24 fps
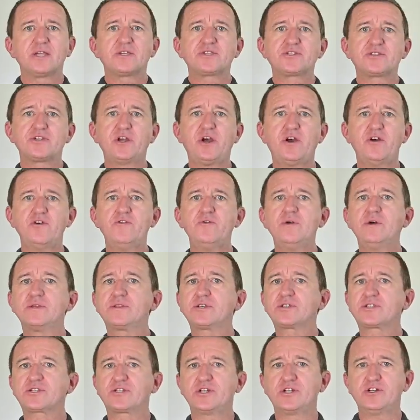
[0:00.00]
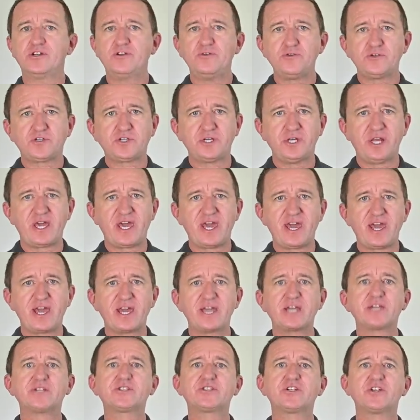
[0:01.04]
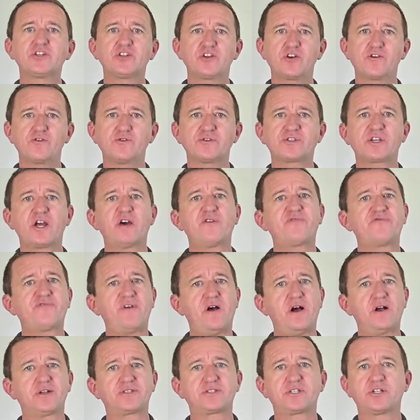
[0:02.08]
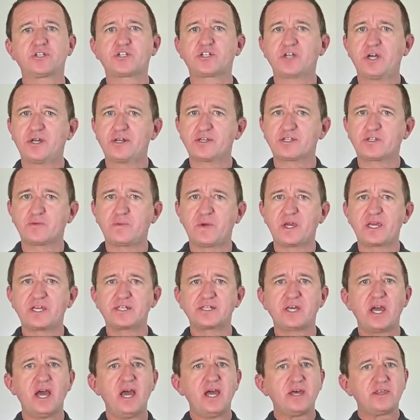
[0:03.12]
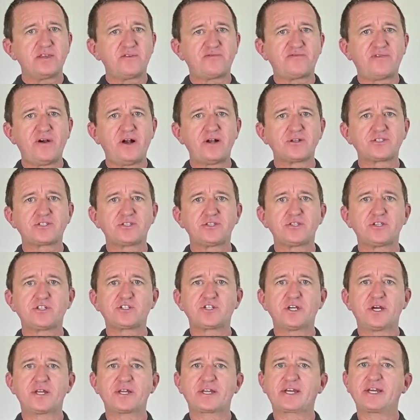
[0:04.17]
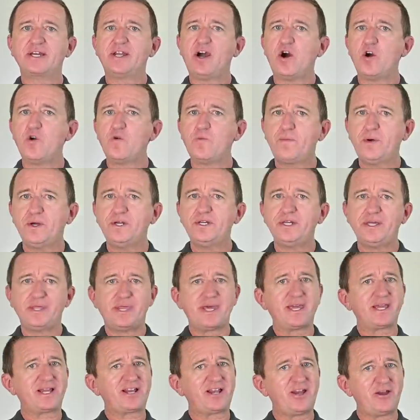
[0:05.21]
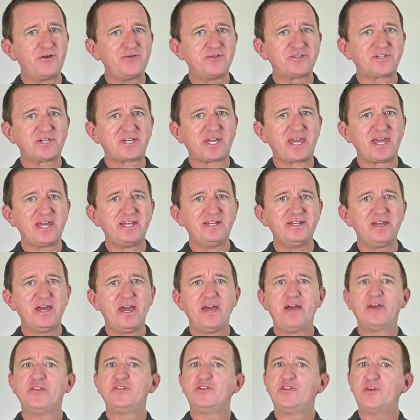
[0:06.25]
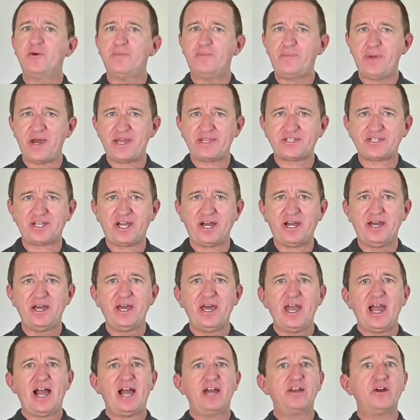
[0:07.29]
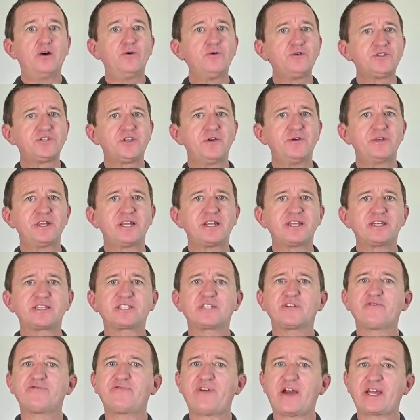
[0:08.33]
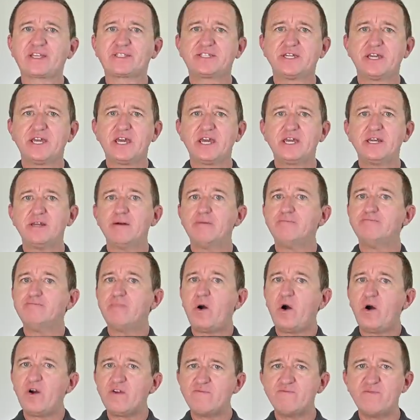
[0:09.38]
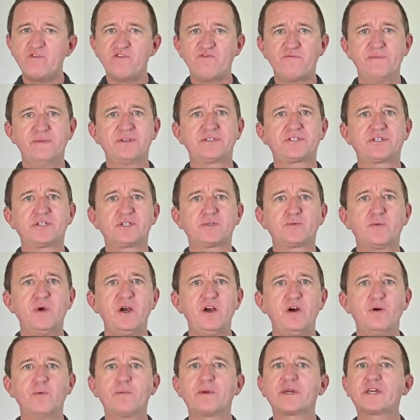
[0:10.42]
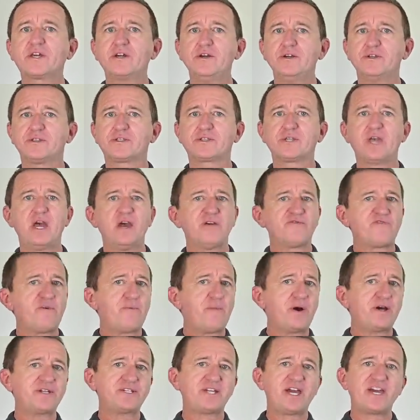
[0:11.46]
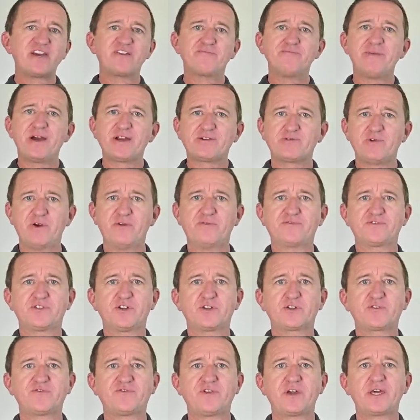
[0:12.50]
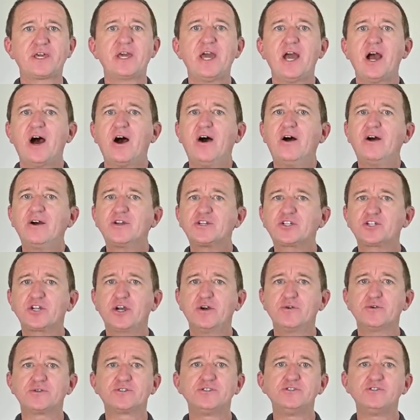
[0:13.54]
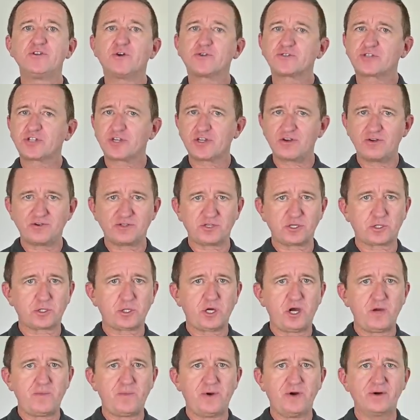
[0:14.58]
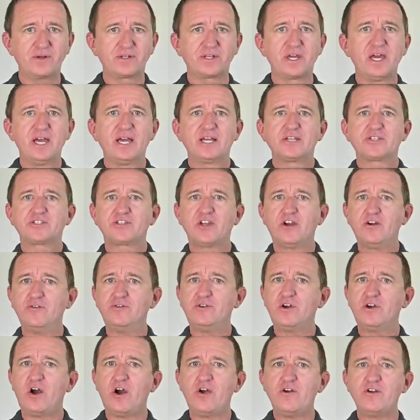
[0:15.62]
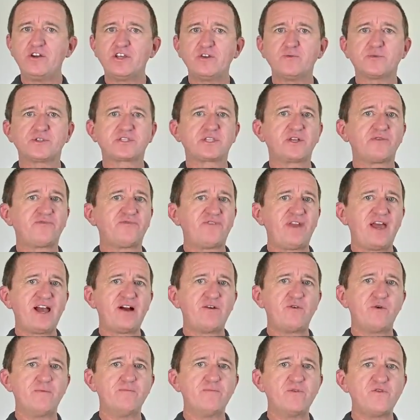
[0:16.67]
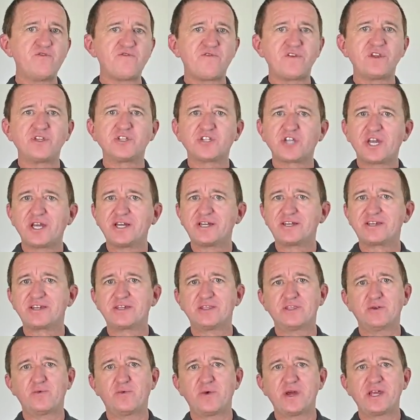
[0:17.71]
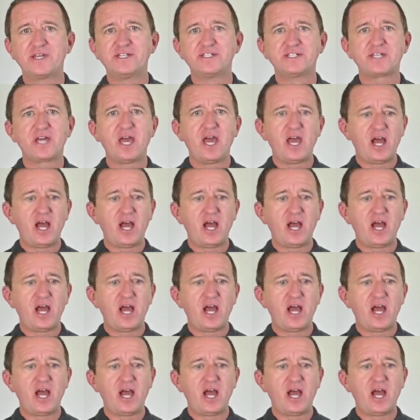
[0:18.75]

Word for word: So the solution here is to use a faster shutter speed. The faster the shutter can open and then close again, the better. And I also needed to factor in my movements as well, because for my day of macro photography, I chose not to use a tripod. So not only was the flower moving gently in the wind, and